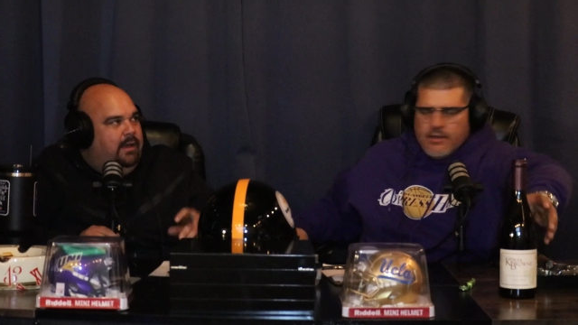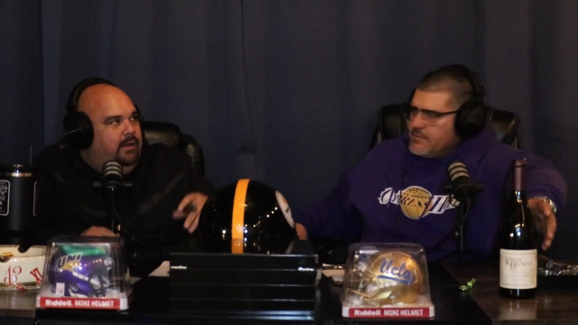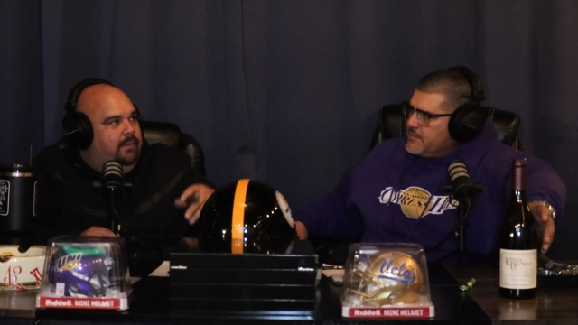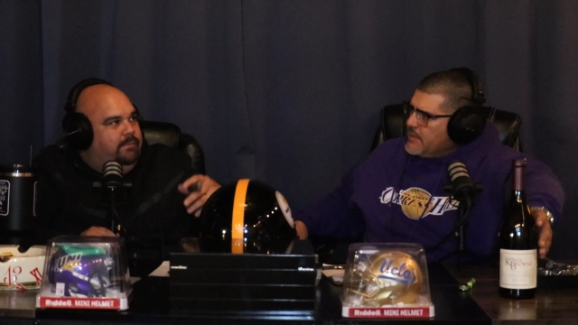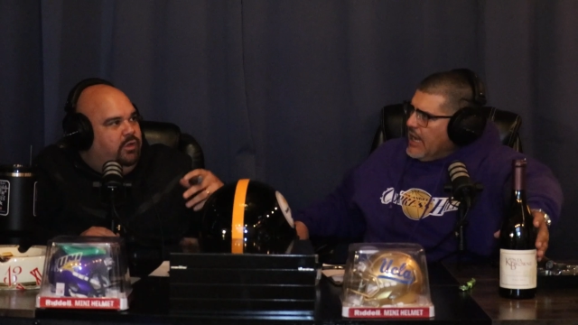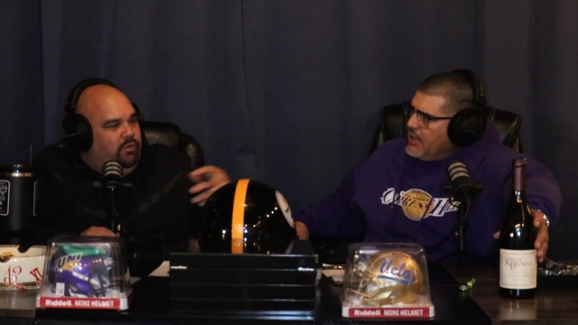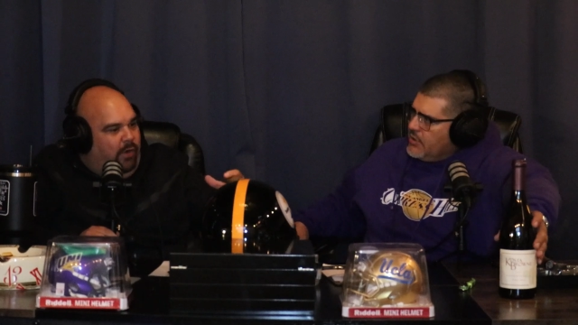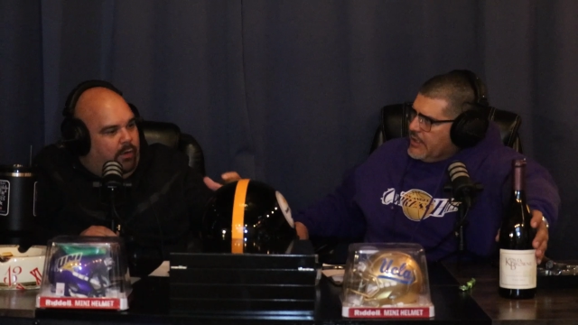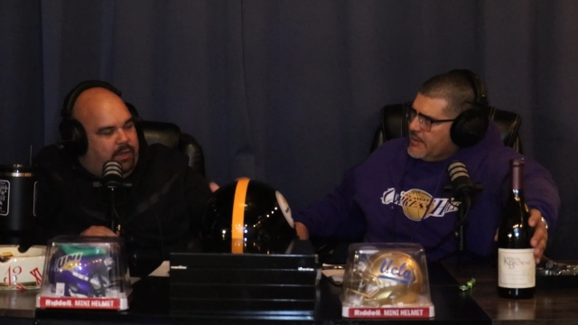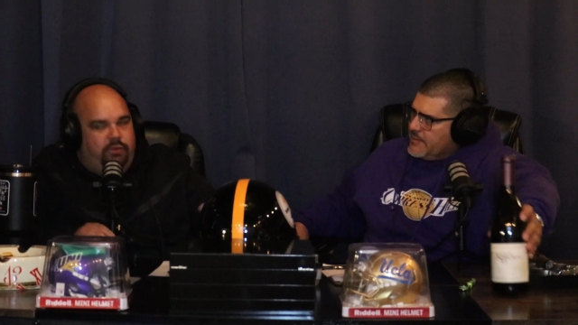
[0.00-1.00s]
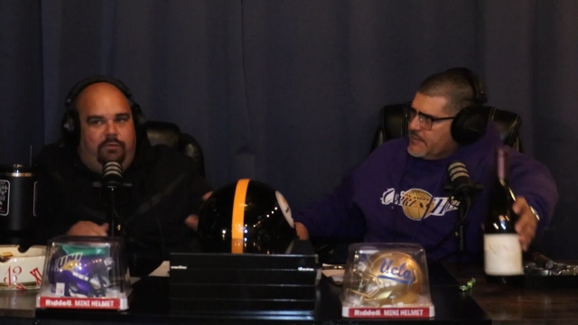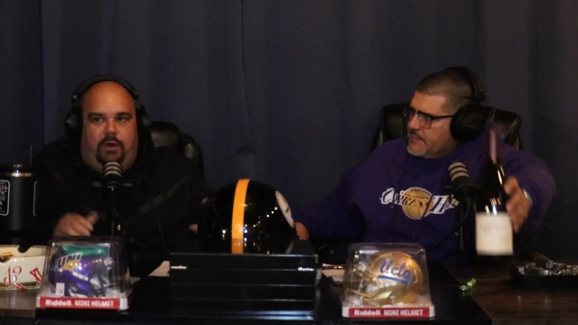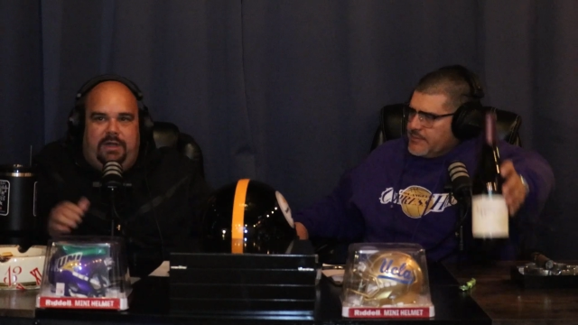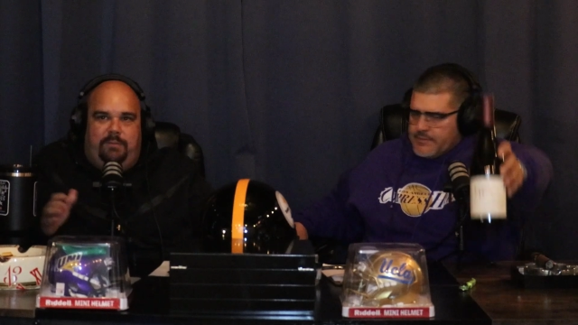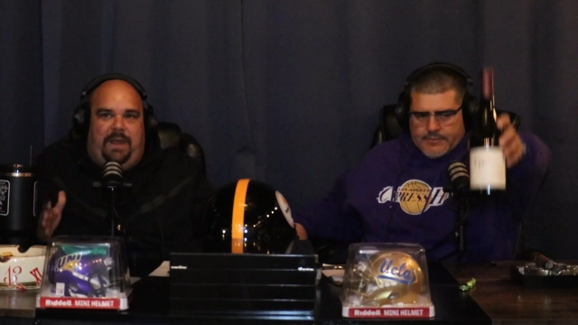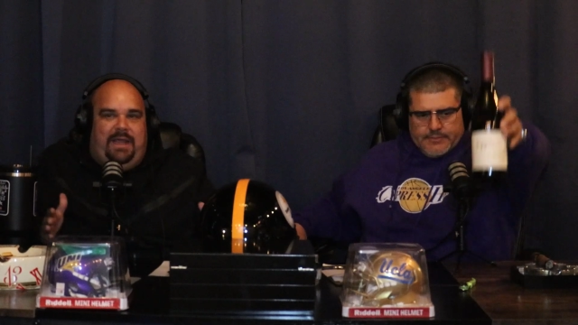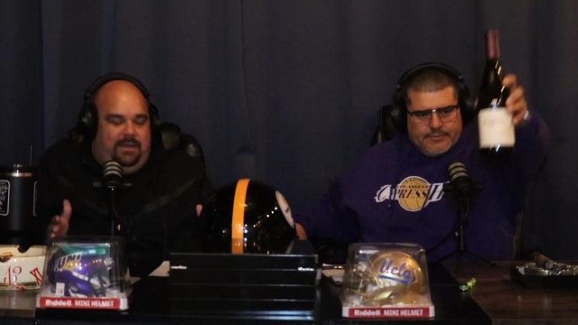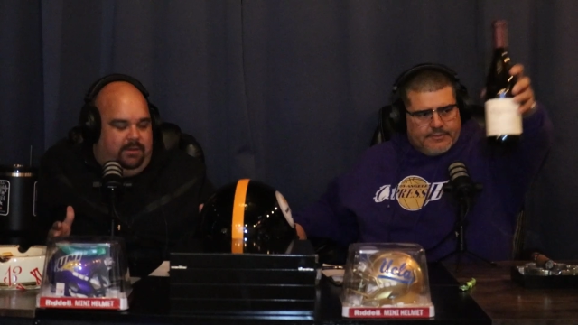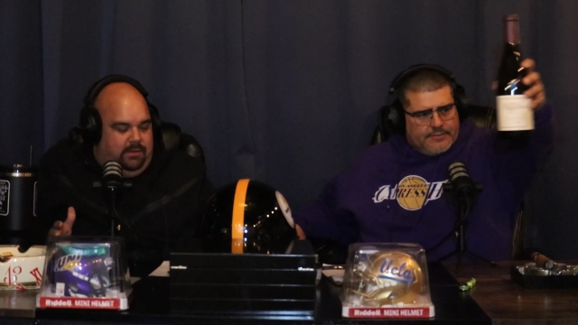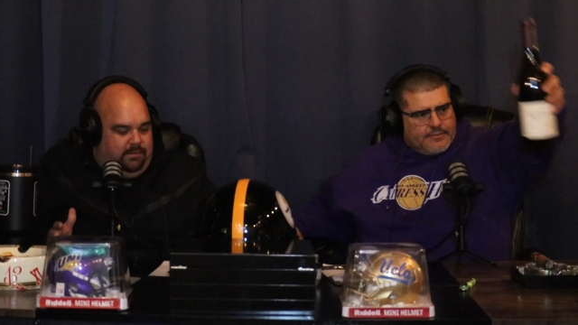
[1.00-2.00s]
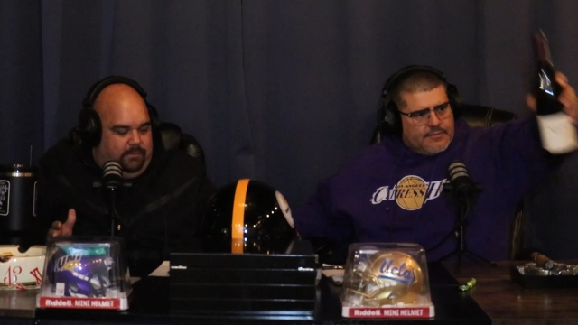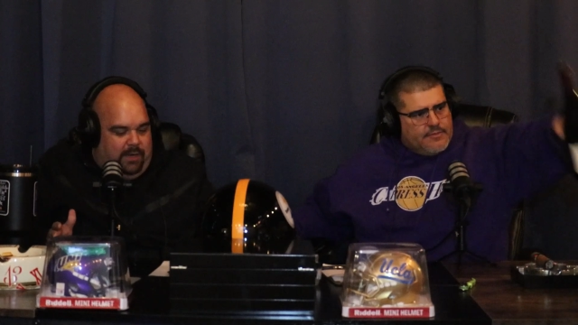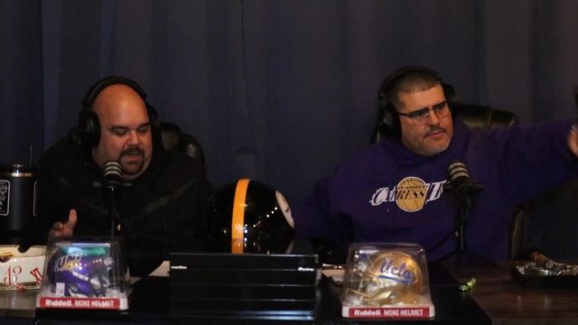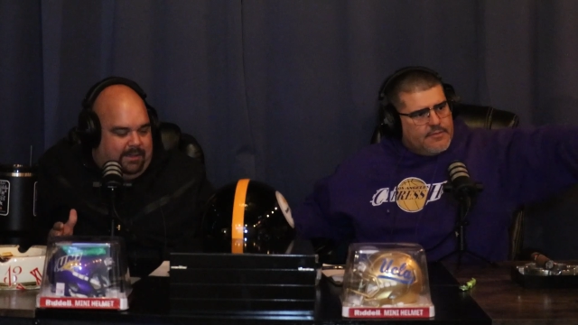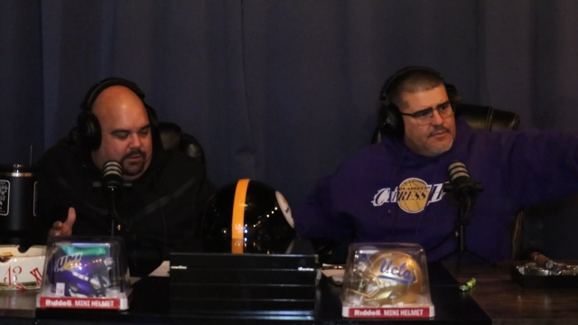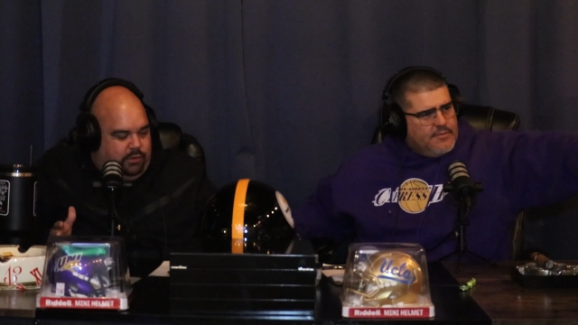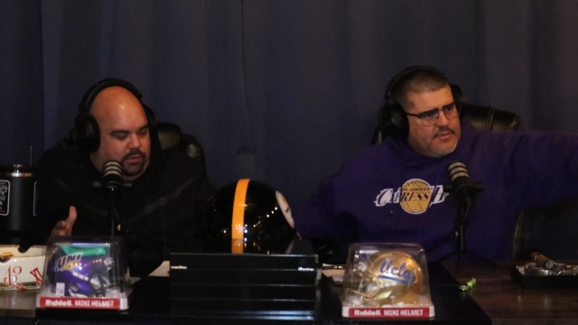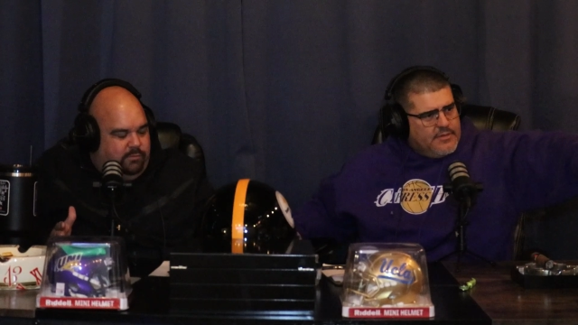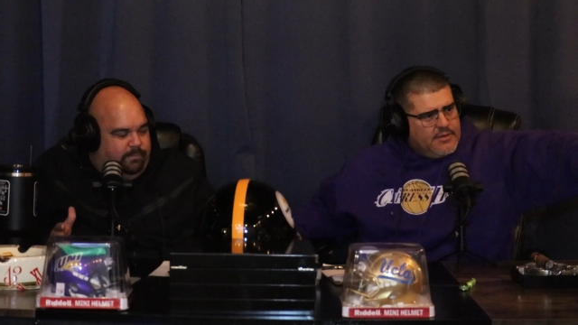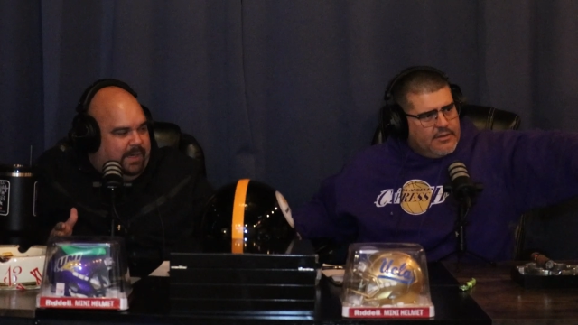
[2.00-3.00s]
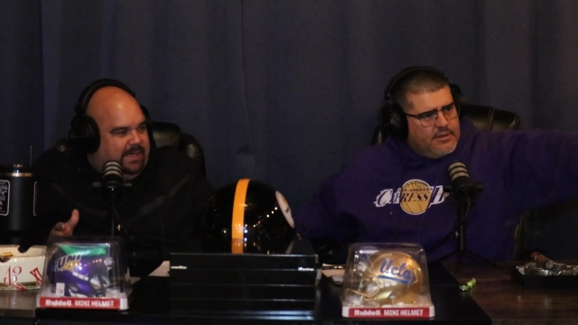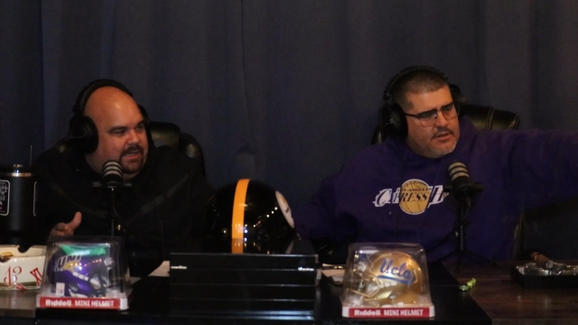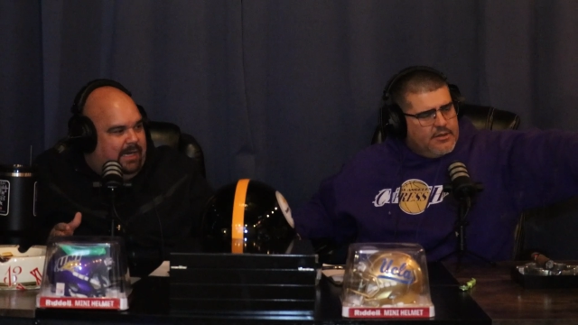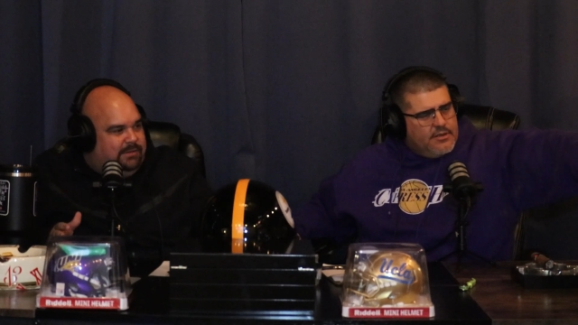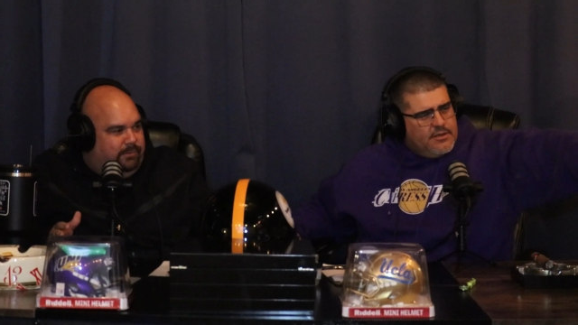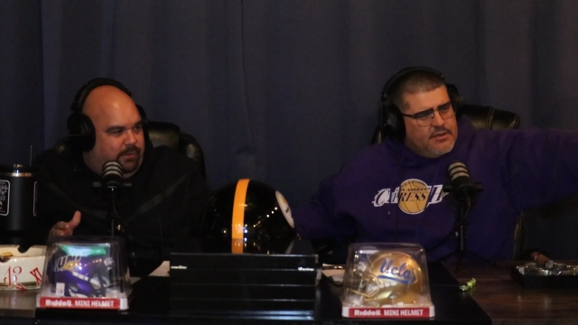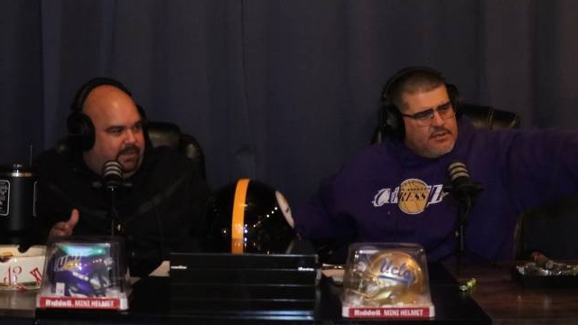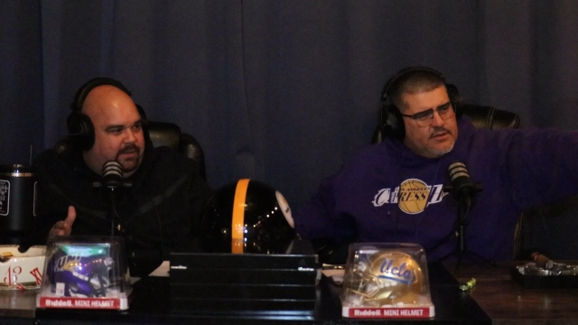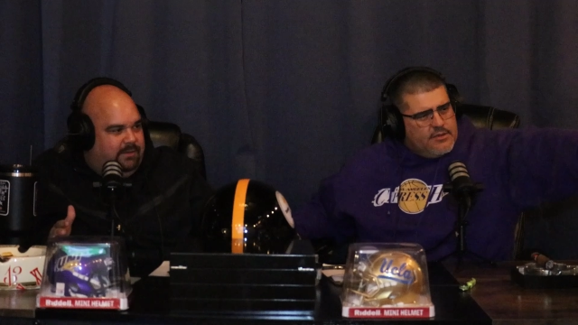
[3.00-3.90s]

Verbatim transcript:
Speaker 1: You've already you've already paid, right? You, you've paid Kyler Murray.